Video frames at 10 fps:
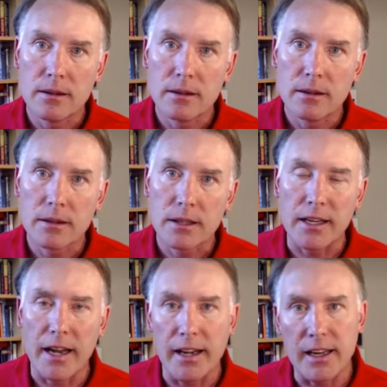
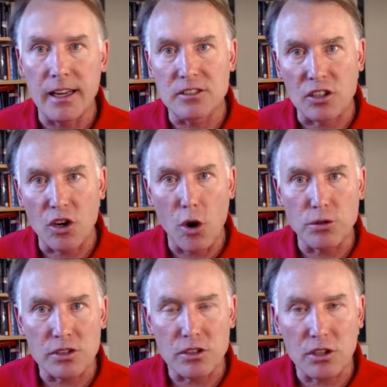Canadians coast
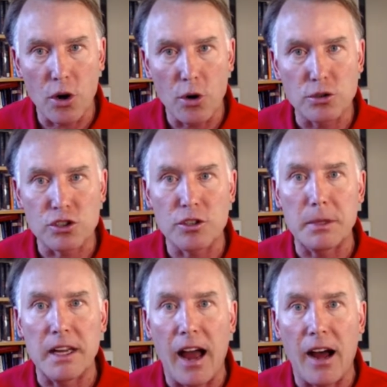to coast should be
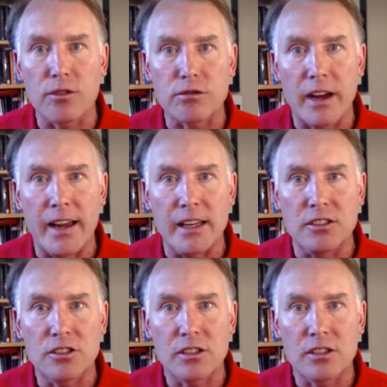outraged